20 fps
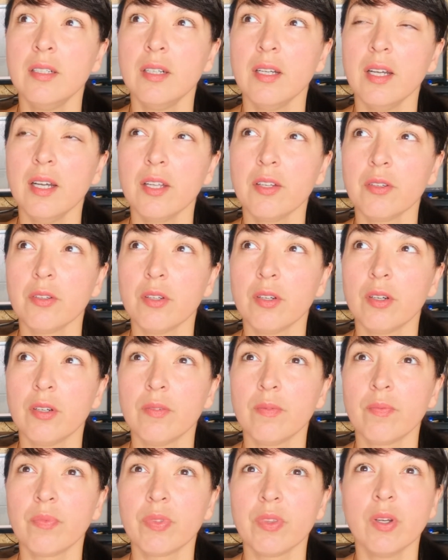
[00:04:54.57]
I don't know.
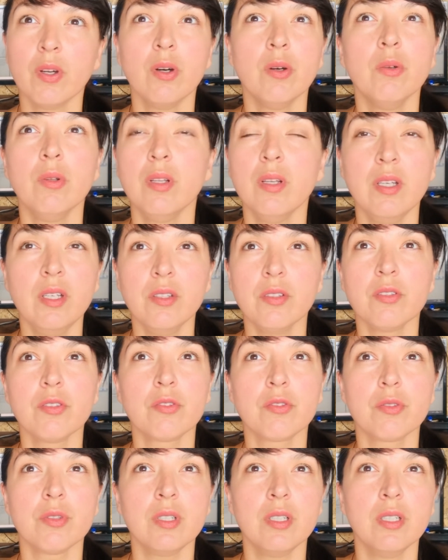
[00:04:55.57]
The whole
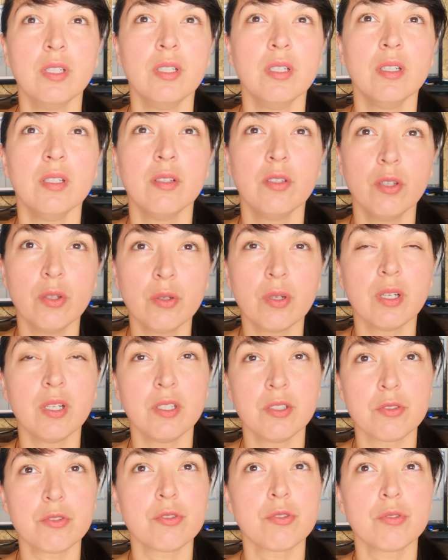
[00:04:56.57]
industry, yoga
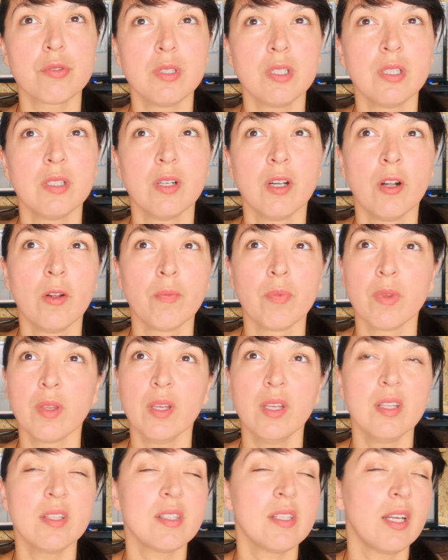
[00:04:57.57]
industry,
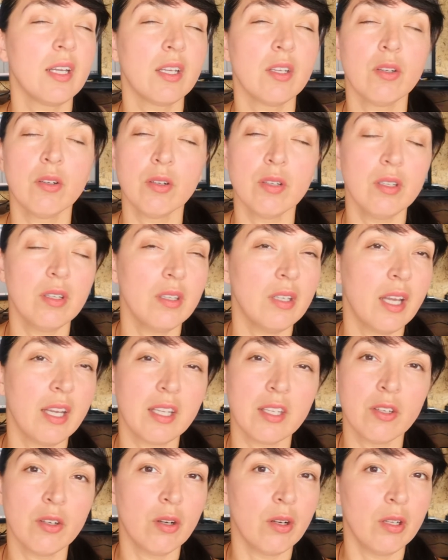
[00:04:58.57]
it's like
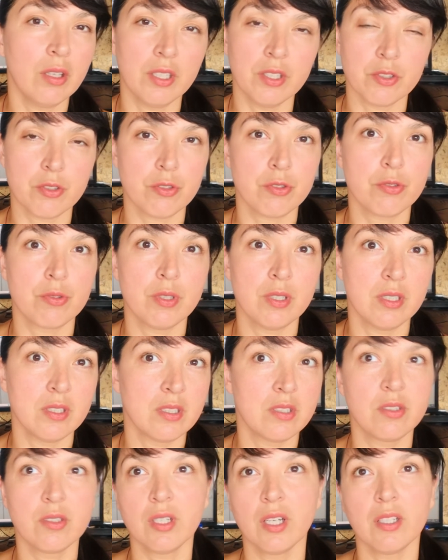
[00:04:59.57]
in all industries,
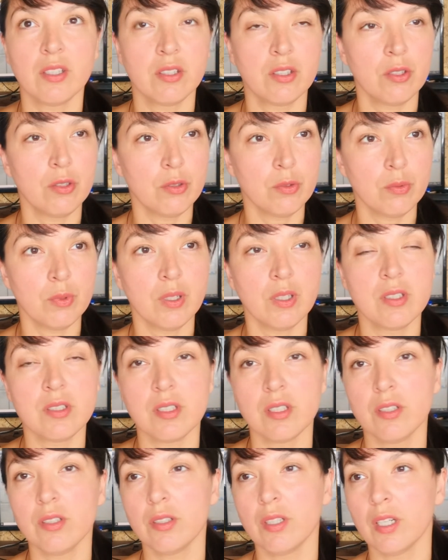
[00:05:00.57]
you got the good ones
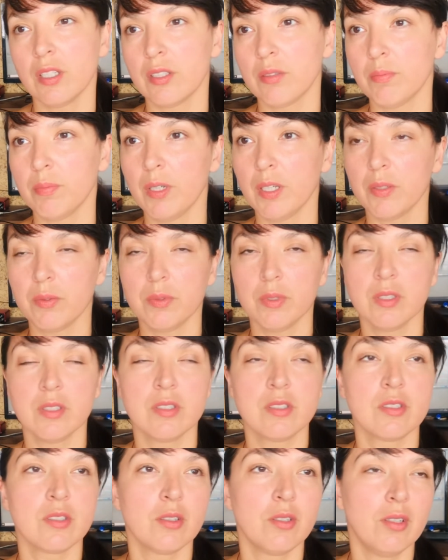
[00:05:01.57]
and you got the bad ones.
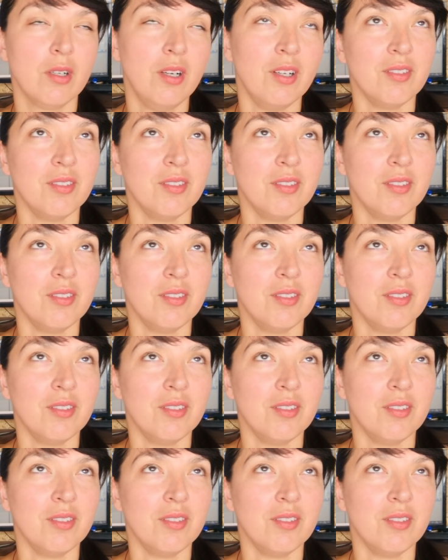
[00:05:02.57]
So